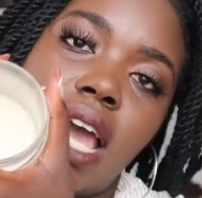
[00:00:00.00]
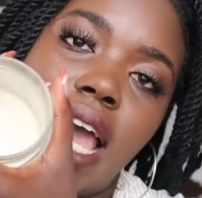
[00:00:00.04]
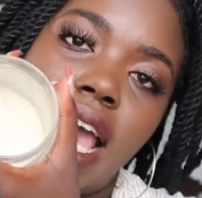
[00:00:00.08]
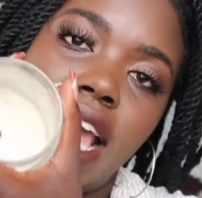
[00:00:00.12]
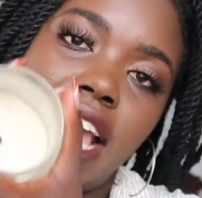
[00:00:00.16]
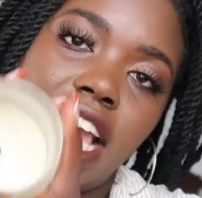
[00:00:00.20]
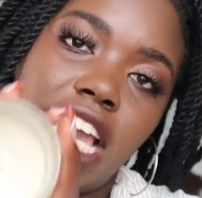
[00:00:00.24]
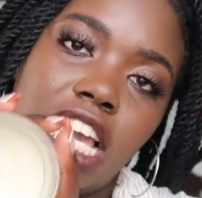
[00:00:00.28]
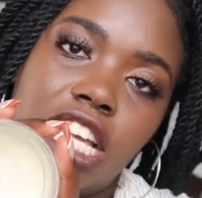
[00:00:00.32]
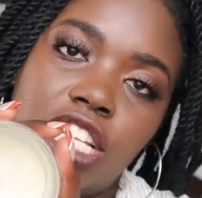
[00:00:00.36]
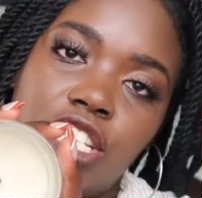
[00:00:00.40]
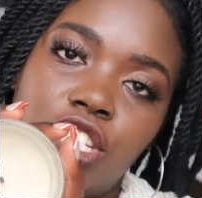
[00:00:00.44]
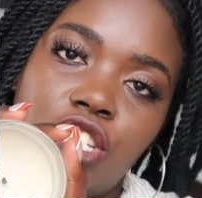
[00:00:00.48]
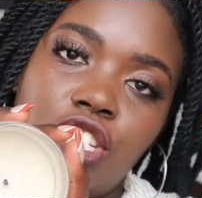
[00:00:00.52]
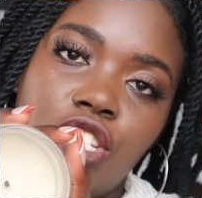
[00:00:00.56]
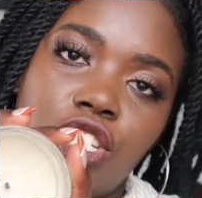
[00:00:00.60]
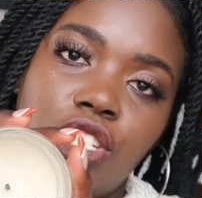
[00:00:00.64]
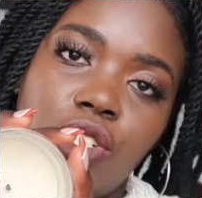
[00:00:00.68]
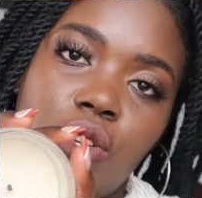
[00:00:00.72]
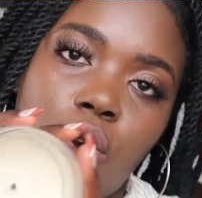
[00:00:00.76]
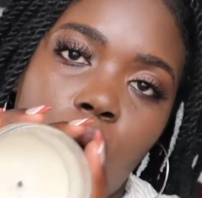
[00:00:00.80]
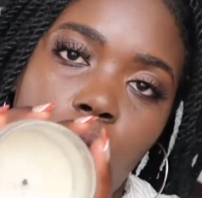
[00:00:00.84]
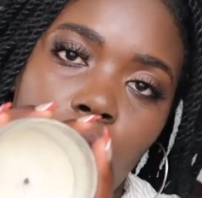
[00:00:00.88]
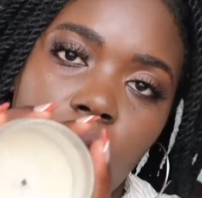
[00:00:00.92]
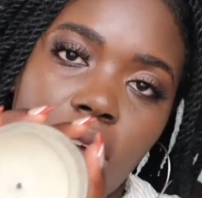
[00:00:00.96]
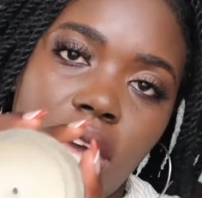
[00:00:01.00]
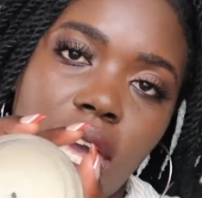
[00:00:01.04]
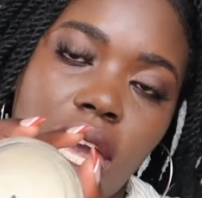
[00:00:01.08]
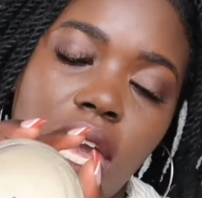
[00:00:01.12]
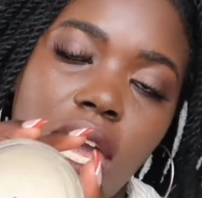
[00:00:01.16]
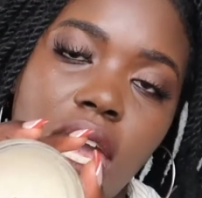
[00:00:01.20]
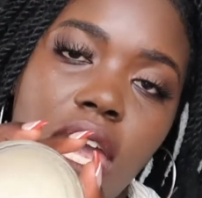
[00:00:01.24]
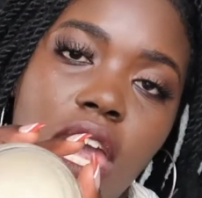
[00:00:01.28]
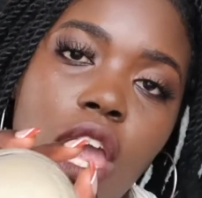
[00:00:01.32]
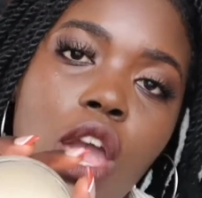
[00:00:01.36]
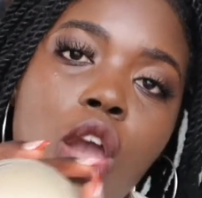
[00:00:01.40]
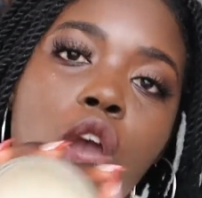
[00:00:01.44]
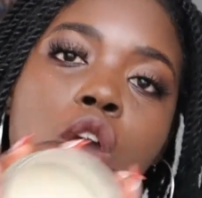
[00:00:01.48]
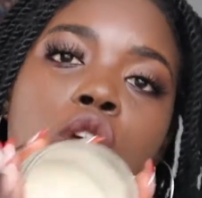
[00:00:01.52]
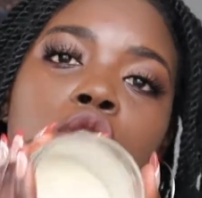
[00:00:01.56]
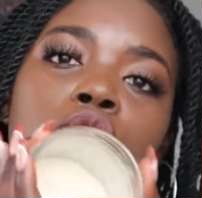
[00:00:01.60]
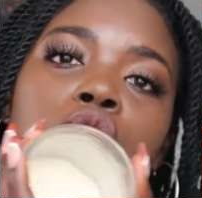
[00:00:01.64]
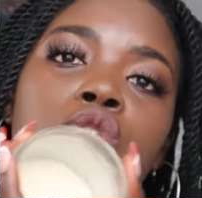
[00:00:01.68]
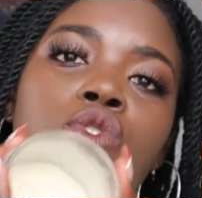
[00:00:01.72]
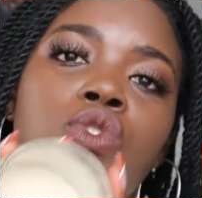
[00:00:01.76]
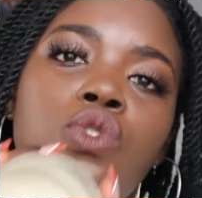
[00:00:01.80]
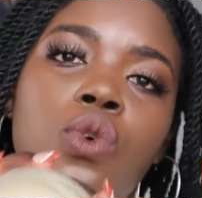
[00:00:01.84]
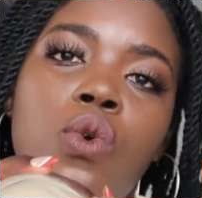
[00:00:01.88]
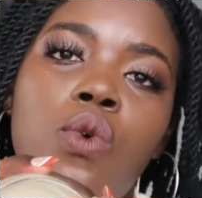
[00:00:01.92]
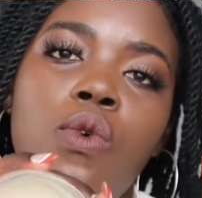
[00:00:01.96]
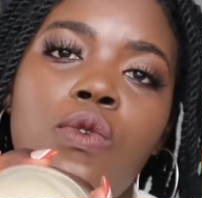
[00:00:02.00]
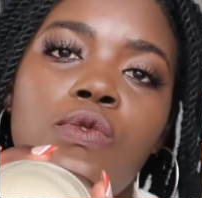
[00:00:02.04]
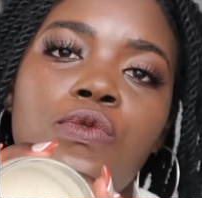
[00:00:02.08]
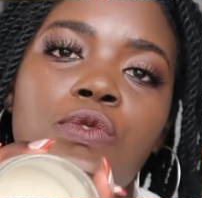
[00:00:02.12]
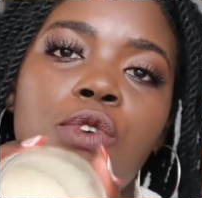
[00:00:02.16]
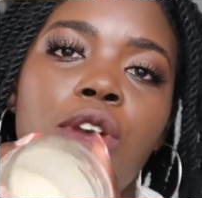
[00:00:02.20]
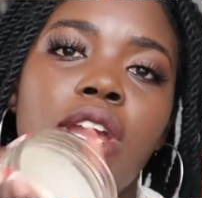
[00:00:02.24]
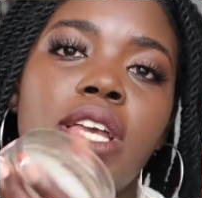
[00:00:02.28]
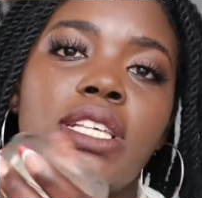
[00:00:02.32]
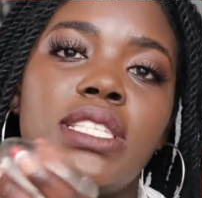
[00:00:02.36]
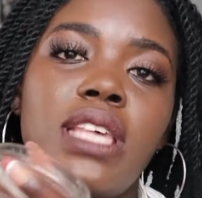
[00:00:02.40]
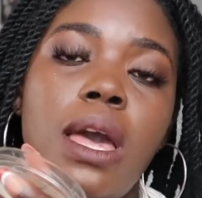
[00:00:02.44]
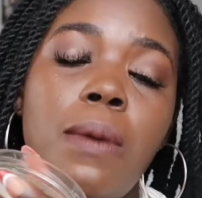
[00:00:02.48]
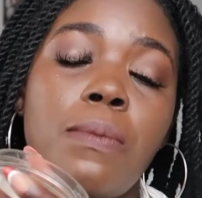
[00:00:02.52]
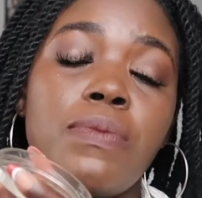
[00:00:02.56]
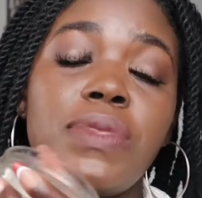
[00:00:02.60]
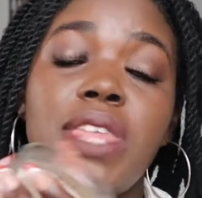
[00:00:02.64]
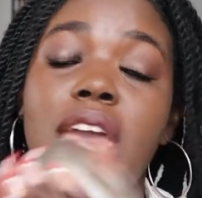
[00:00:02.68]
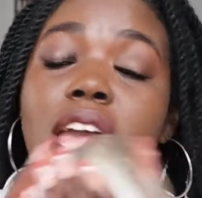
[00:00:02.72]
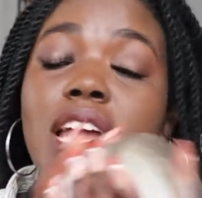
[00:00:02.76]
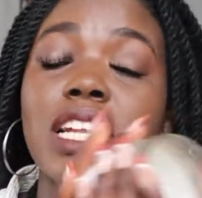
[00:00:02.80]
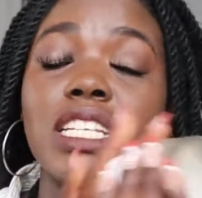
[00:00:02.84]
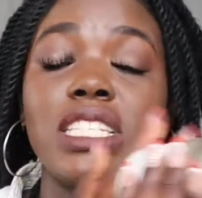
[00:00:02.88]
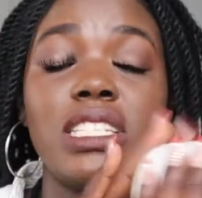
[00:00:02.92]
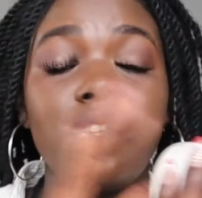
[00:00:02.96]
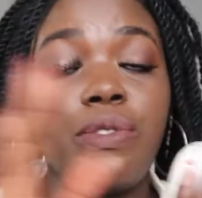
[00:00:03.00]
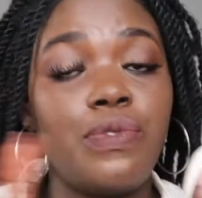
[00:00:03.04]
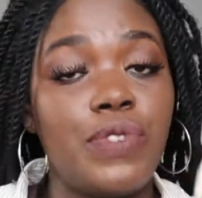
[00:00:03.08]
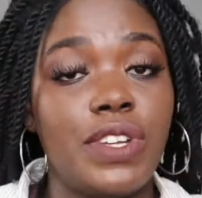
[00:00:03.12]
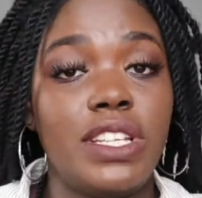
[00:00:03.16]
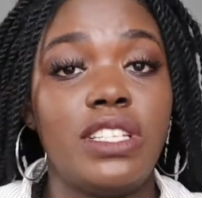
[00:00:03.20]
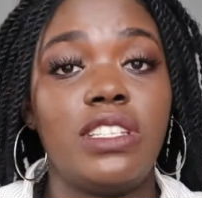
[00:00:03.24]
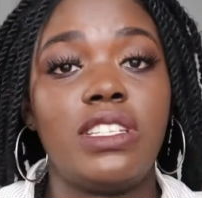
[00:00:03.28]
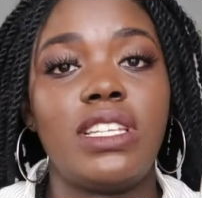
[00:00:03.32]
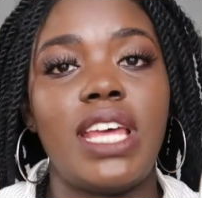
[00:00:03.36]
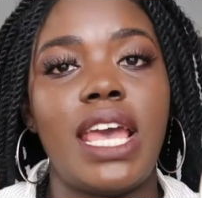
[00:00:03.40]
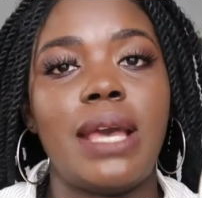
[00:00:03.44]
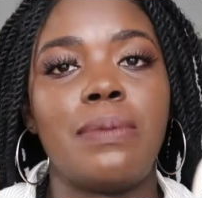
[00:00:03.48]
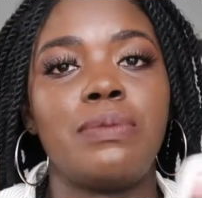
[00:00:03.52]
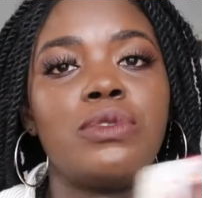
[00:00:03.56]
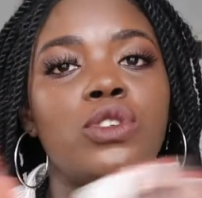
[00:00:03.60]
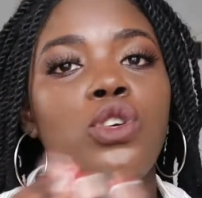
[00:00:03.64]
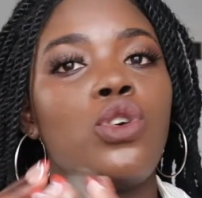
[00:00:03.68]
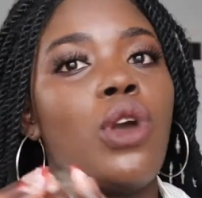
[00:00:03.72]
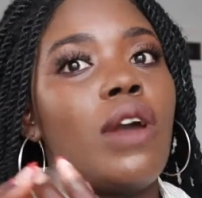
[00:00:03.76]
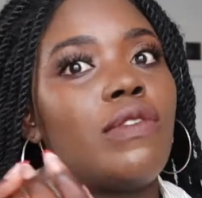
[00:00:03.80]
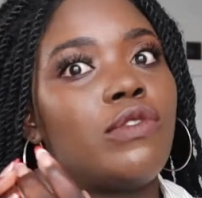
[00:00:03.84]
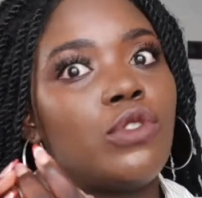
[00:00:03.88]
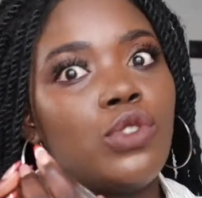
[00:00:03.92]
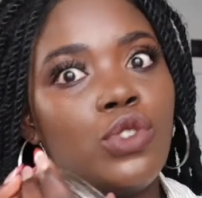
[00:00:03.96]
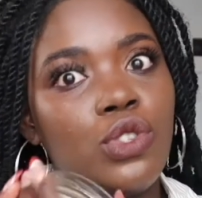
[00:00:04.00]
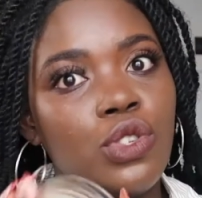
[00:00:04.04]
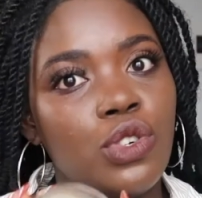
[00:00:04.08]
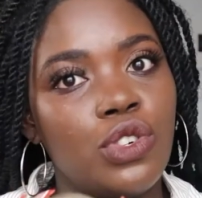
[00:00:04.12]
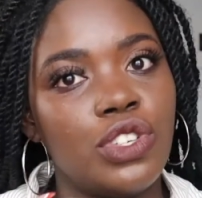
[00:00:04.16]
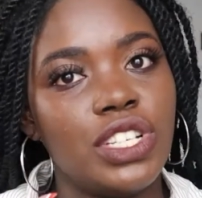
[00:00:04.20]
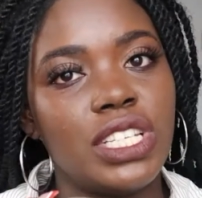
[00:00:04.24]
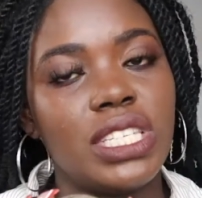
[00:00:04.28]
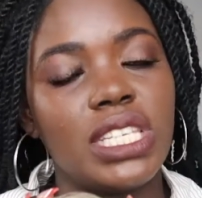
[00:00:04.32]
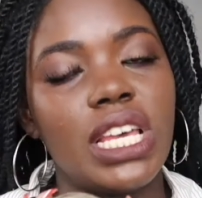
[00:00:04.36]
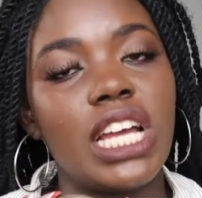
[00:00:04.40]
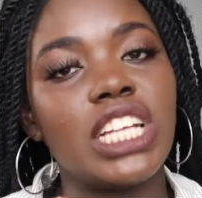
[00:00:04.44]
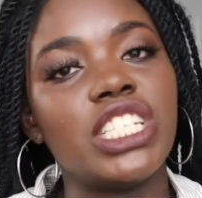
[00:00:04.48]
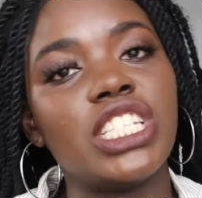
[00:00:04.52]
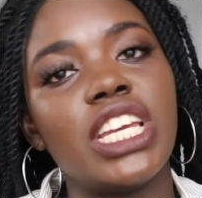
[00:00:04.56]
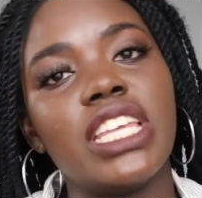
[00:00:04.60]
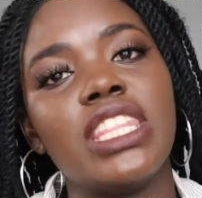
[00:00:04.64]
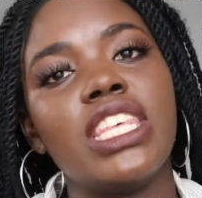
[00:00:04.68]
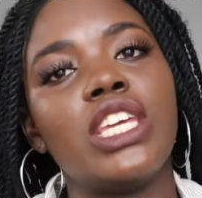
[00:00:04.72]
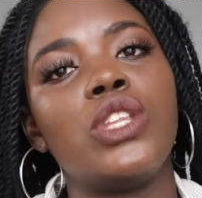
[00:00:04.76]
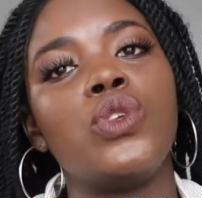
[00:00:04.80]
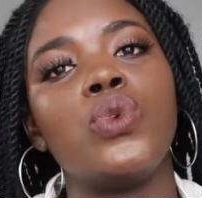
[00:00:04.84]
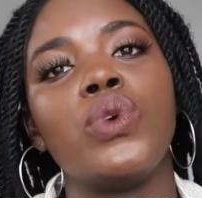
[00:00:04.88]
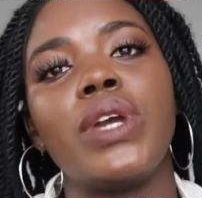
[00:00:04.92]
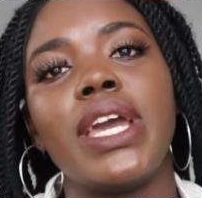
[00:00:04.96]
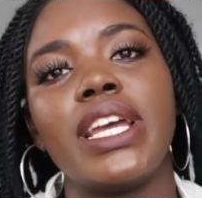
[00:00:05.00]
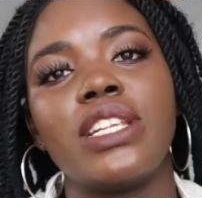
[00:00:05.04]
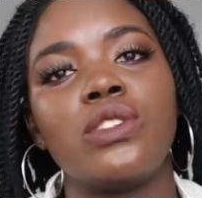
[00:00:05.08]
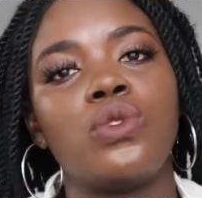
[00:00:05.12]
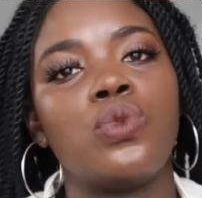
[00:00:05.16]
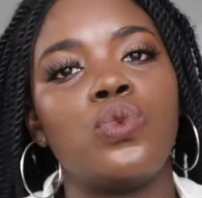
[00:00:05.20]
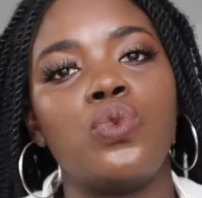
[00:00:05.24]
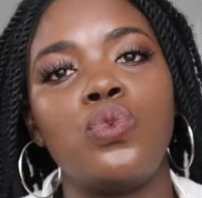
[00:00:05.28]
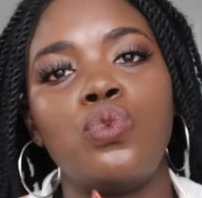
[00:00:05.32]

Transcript: inch. Okay, so for example, there are different types, so you have to do your research and then you get